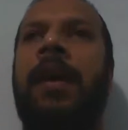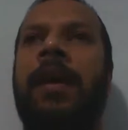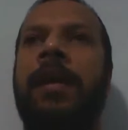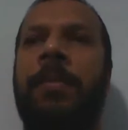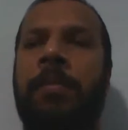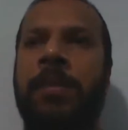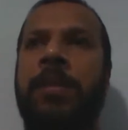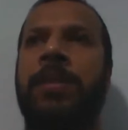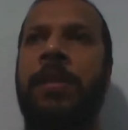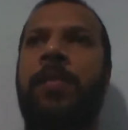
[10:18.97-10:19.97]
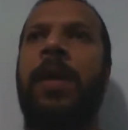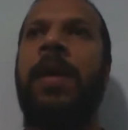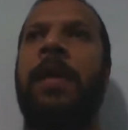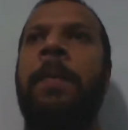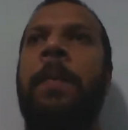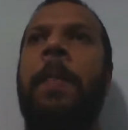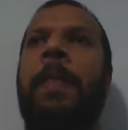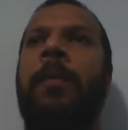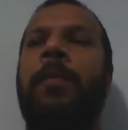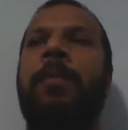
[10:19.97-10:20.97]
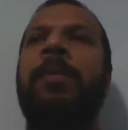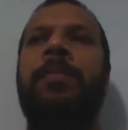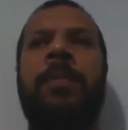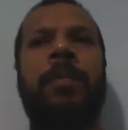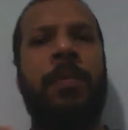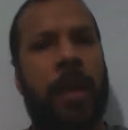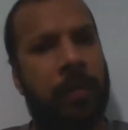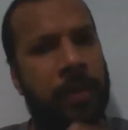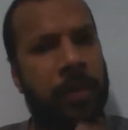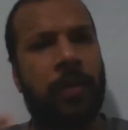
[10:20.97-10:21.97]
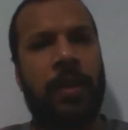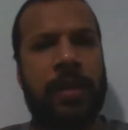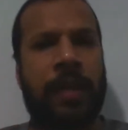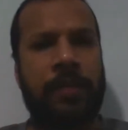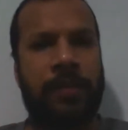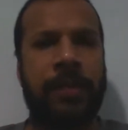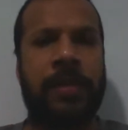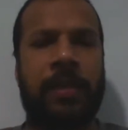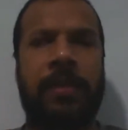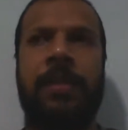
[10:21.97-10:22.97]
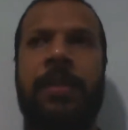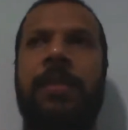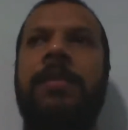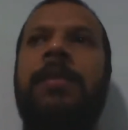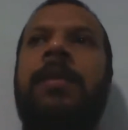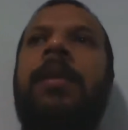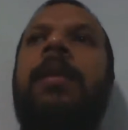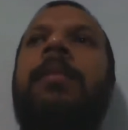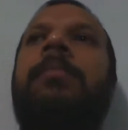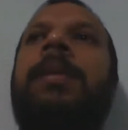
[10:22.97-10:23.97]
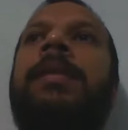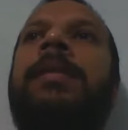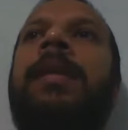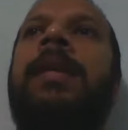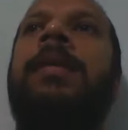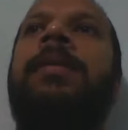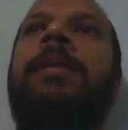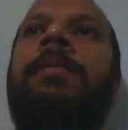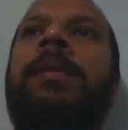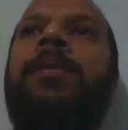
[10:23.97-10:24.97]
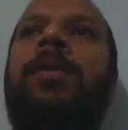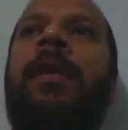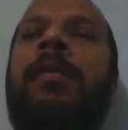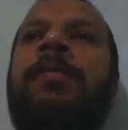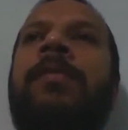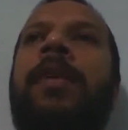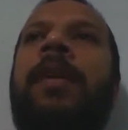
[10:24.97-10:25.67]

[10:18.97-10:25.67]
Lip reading: in a position where we might want to call it adverse conditions, but they simply do have